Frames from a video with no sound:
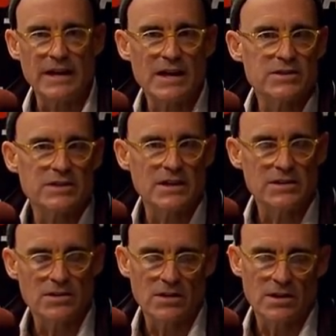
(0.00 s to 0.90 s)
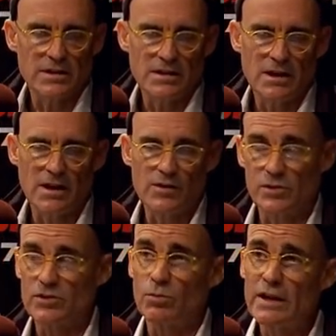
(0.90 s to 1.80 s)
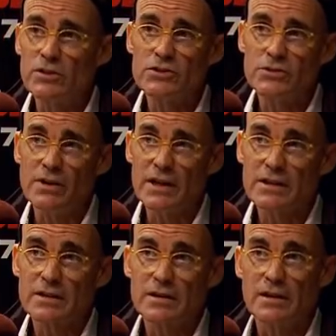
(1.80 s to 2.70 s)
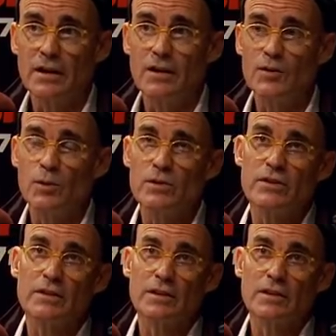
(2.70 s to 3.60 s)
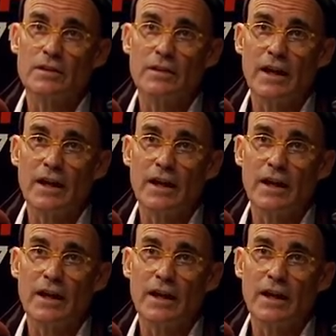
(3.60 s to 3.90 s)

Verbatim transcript: I signed on, there was a writer's strike. There was a little